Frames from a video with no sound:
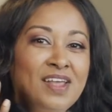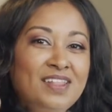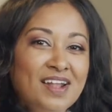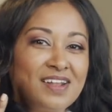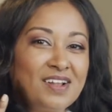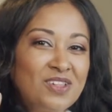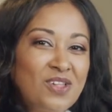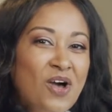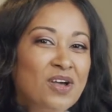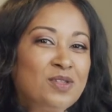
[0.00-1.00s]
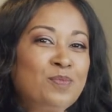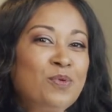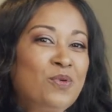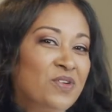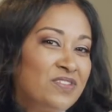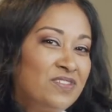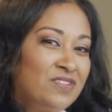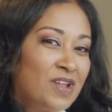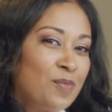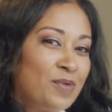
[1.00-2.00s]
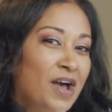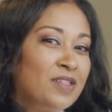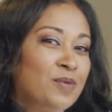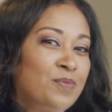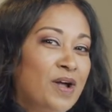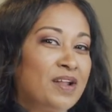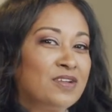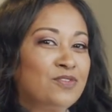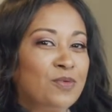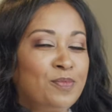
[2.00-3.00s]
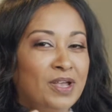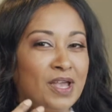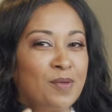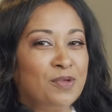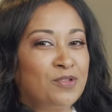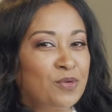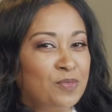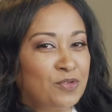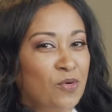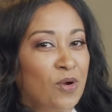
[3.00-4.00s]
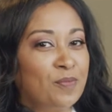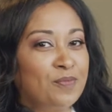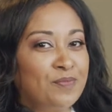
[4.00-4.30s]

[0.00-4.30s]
that can clog the pores and stop other products from being able to absorb.